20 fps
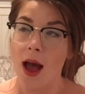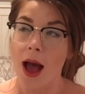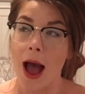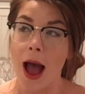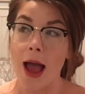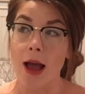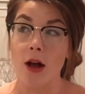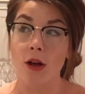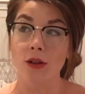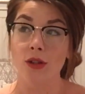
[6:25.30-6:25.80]

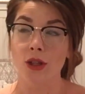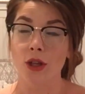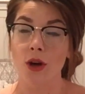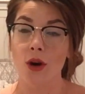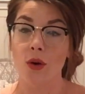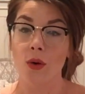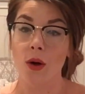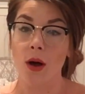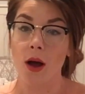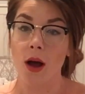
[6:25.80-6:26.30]
I
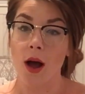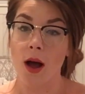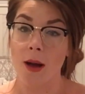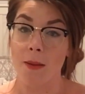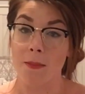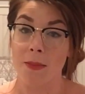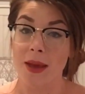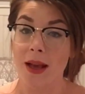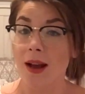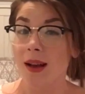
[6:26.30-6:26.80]
also,
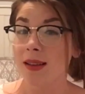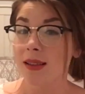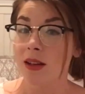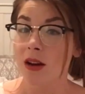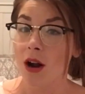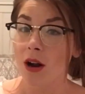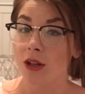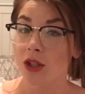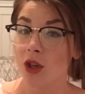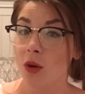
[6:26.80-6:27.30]
because
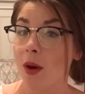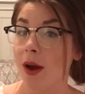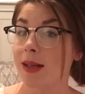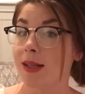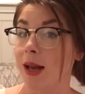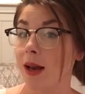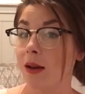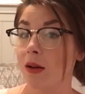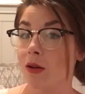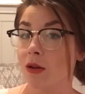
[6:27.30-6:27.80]
there are 2
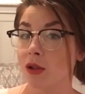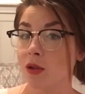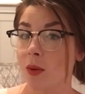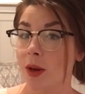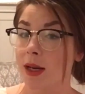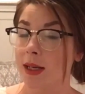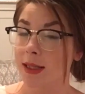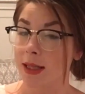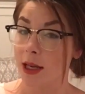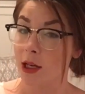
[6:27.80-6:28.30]
identical
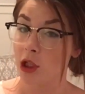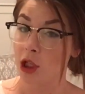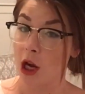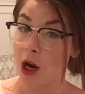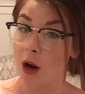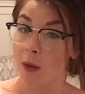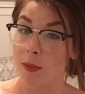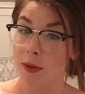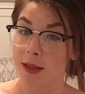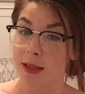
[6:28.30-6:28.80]
twins, they
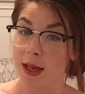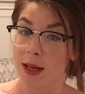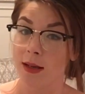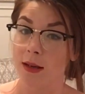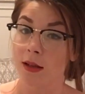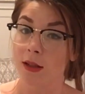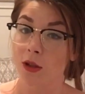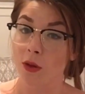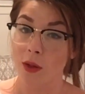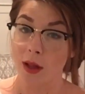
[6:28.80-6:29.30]
share a
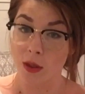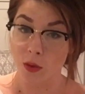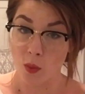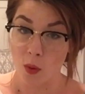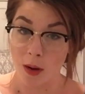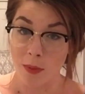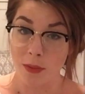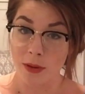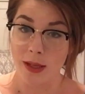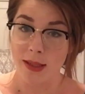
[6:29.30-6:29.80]
placenta, so that's
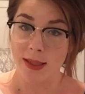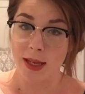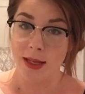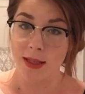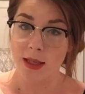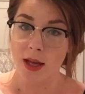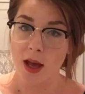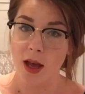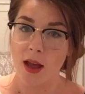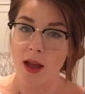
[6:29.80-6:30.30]
1
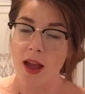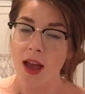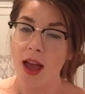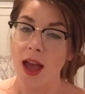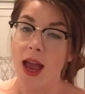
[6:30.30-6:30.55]
placenta.